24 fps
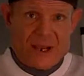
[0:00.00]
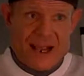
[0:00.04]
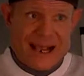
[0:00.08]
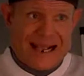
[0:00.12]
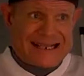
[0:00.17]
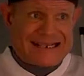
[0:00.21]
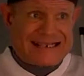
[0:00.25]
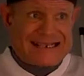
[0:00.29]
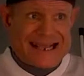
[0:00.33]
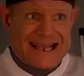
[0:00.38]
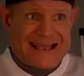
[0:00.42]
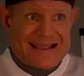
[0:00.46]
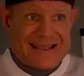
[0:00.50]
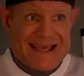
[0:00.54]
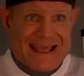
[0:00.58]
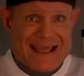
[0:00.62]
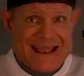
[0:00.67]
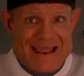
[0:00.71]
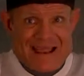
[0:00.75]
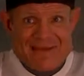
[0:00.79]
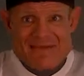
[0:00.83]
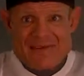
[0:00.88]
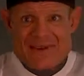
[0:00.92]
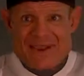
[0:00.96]
I say
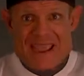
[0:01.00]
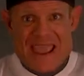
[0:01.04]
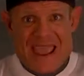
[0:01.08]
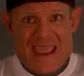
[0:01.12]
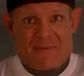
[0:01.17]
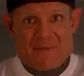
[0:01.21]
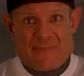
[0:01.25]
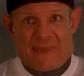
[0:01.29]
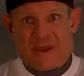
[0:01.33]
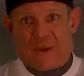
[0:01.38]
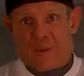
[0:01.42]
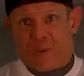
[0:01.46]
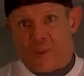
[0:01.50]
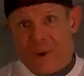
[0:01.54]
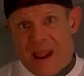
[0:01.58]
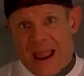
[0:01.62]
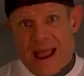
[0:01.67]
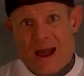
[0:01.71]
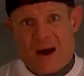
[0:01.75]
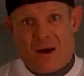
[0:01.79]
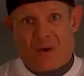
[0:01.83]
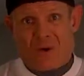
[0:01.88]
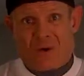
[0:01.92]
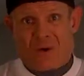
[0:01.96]
that if you gave me a
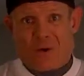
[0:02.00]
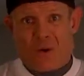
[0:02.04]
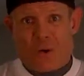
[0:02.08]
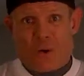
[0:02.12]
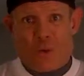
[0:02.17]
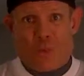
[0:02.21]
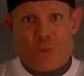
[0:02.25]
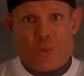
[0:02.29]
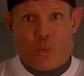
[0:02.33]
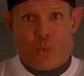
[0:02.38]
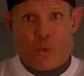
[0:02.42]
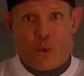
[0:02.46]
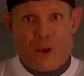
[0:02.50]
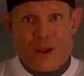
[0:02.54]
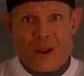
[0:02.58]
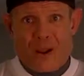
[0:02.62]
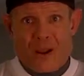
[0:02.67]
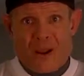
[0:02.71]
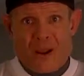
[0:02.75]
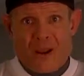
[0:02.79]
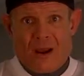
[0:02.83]
round, homeboy,